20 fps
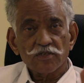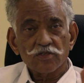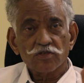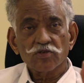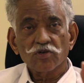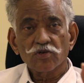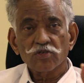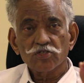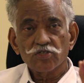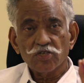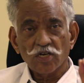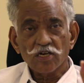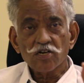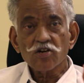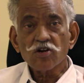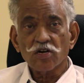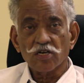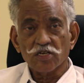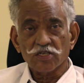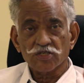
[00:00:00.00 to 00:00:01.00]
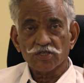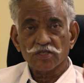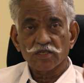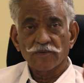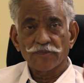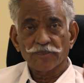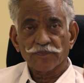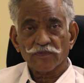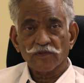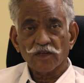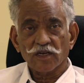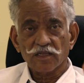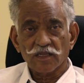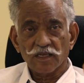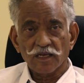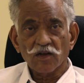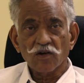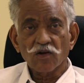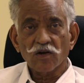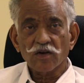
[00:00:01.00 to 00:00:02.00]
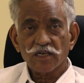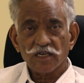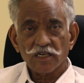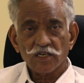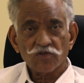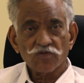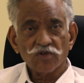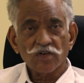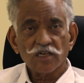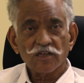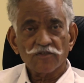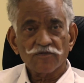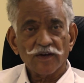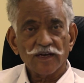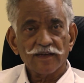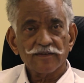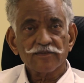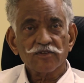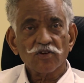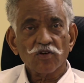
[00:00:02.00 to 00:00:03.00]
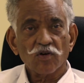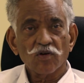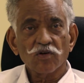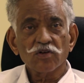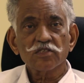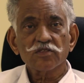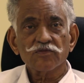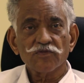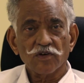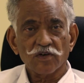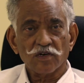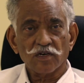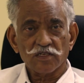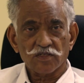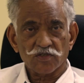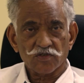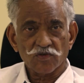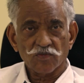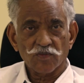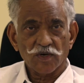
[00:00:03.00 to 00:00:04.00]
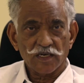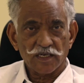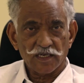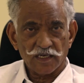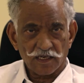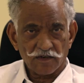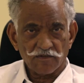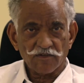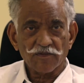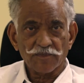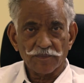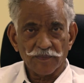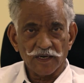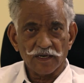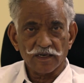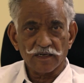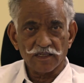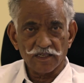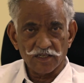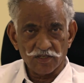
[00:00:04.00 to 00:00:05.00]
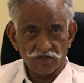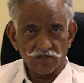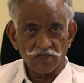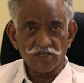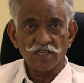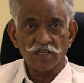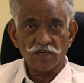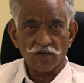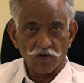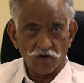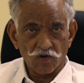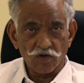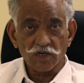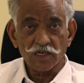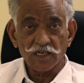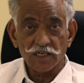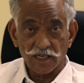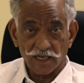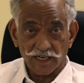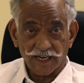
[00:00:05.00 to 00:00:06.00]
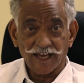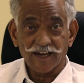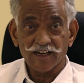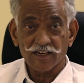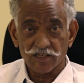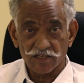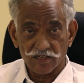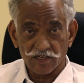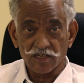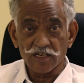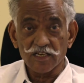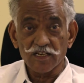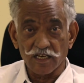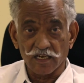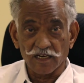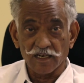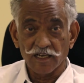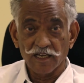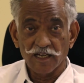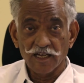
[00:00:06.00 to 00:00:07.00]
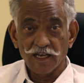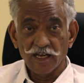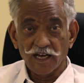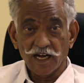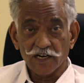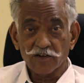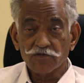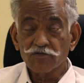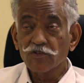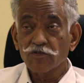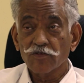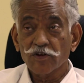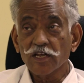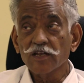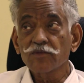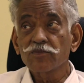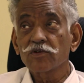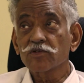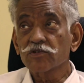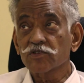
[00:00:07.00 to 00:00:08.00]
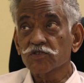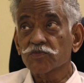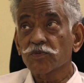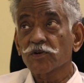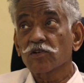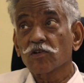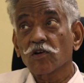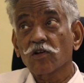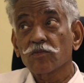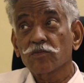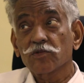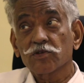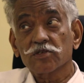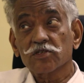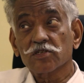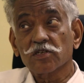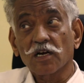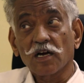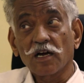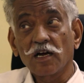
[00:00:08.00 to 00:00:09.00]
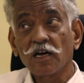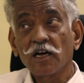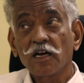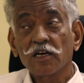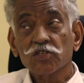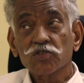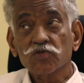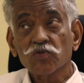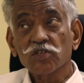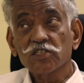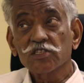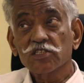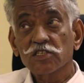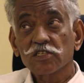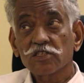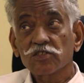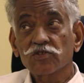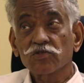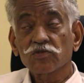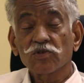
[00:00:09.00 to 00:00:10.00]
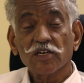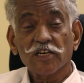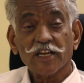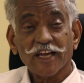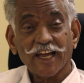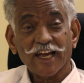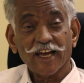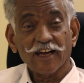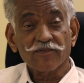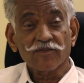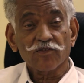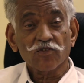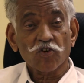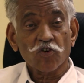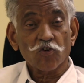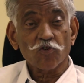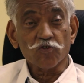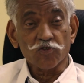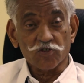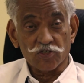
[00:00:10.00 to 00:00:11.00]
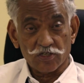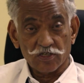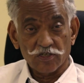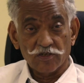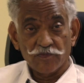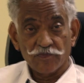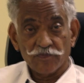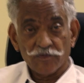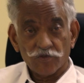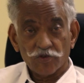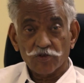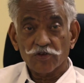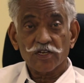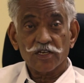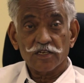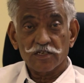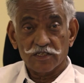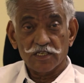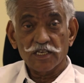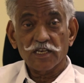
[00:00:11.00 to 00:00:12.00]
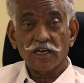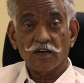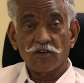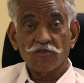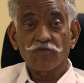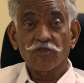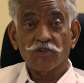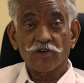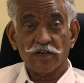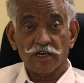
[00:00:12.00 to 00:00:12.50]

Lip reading: so generous that they allotted 25 crores for us to buy equipment this year alone, in a calendar year. And we were able to spend almost 22.5 crores. So you can see how far